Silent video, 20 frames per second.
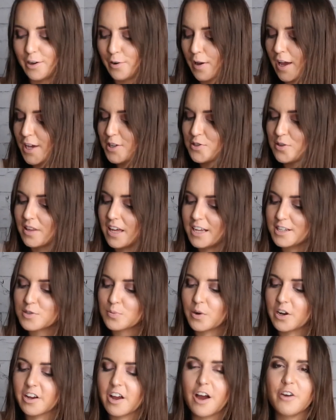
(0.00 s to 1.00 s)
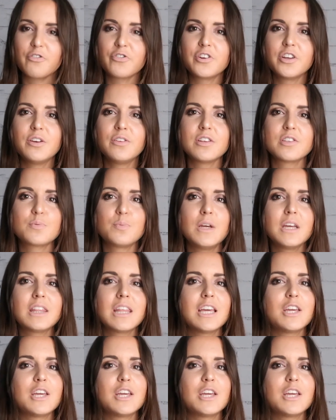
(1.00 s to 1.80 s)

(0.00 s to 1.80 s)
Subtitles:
Okay, so that's what I got for you this week.